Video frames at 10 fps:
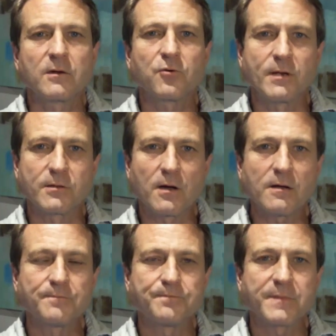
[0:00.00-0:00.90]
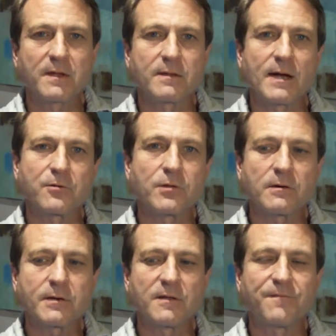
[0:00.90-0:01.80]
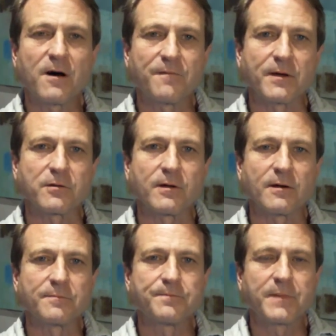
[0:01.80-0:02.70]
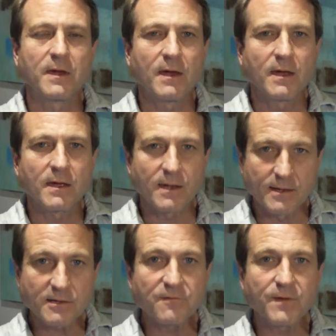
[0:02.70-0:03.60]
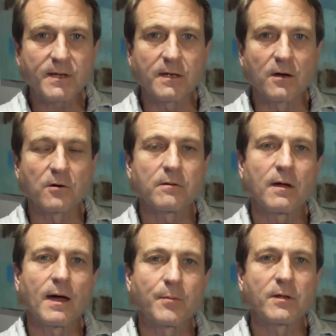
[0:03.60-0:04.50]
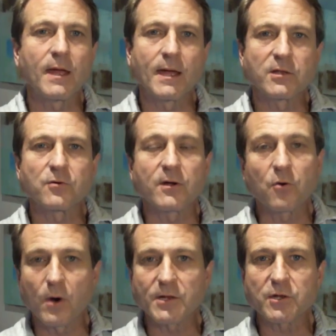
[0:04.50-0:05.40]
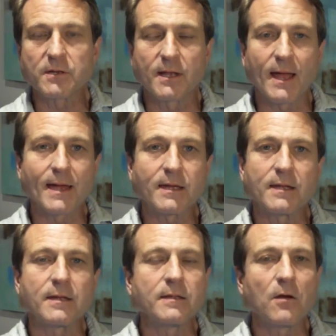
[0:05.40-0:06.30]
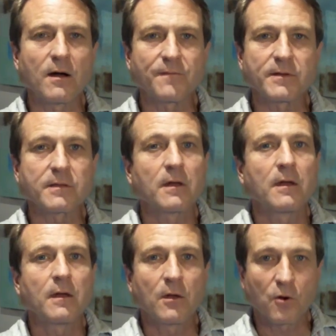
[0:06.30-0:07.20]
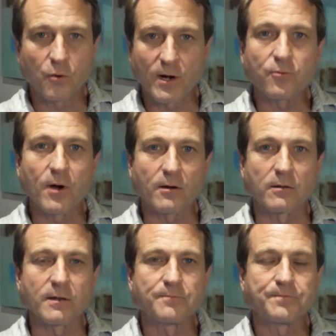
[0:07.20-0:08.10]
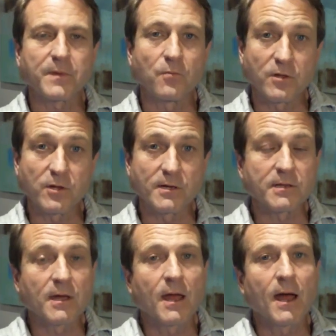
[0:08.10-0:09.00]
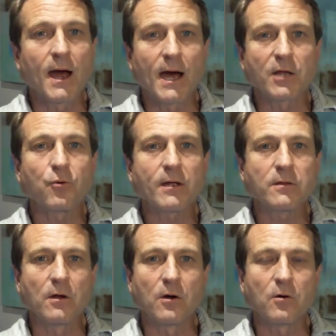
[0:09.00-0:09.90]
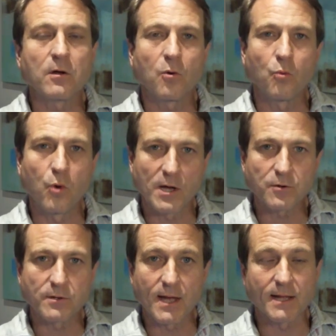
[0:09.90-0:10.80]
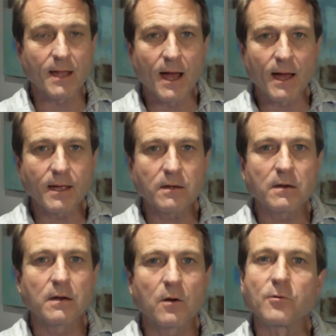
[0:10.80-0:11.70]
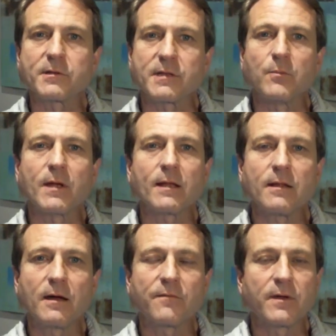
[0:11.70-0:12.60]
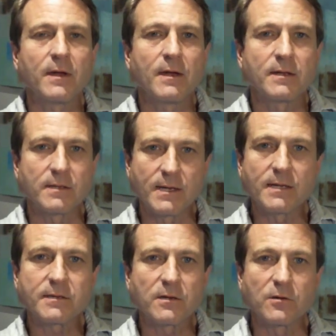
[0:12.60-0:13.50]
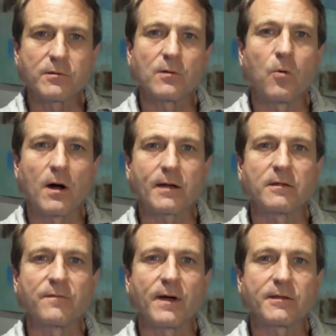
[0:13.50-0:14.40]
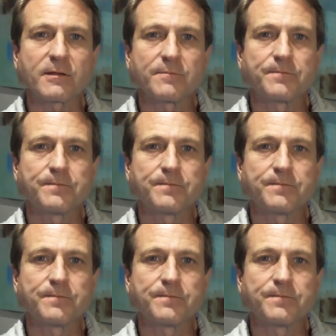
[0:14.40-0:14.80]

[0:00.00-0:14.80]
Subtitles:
Greetings all, Dr. Zilke the Fall Fixer here. In this video, I'm going to answer a question that I get in the office quite regularly, which is, how do I know whether or not I or someone I love needs to use a walking device?